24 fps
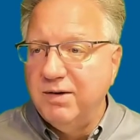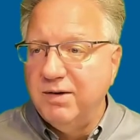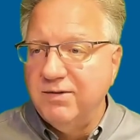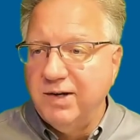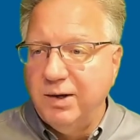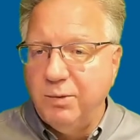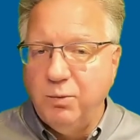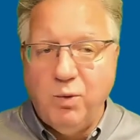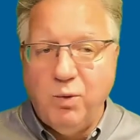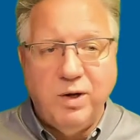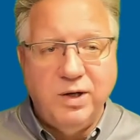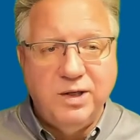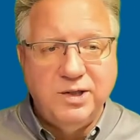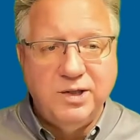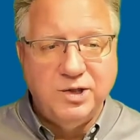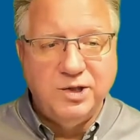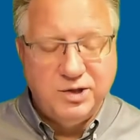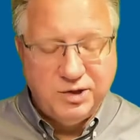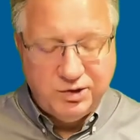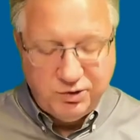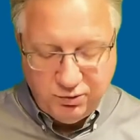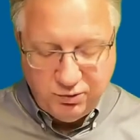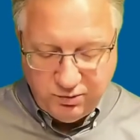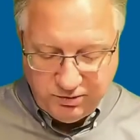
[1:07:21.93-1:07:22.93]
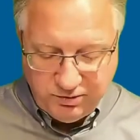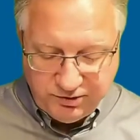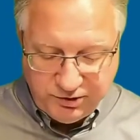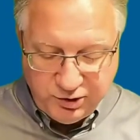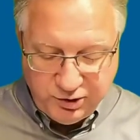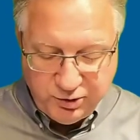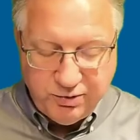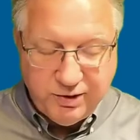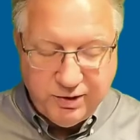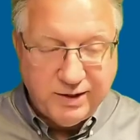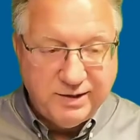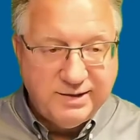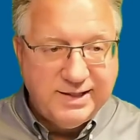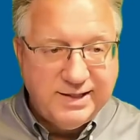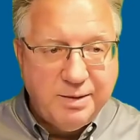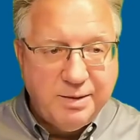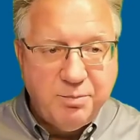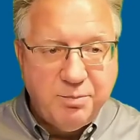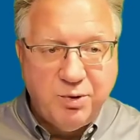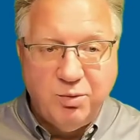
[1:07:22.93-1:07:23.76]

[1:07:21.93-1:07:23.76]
I want to just do an example,